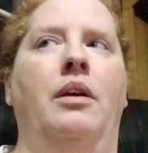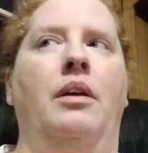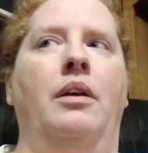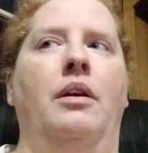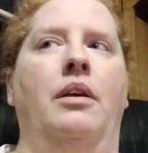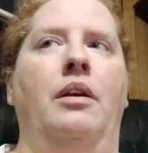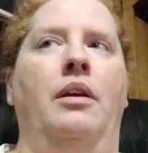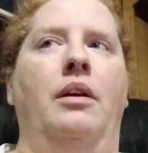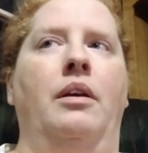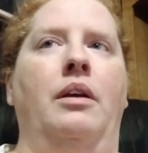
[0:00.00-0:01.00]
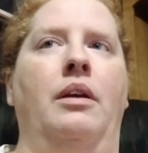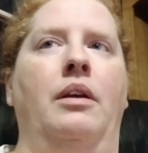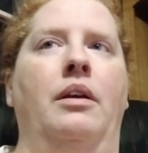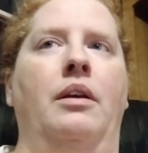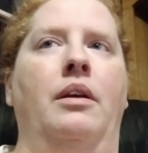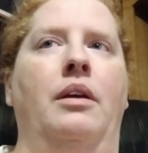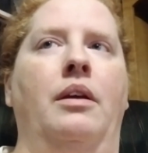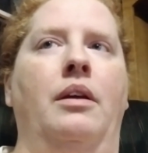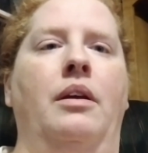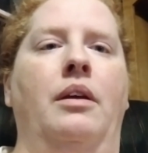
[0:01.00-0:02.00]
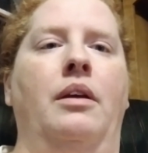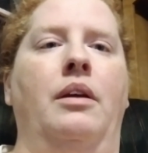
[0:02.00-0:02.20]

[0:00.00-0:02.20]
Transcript: Nobody speaks.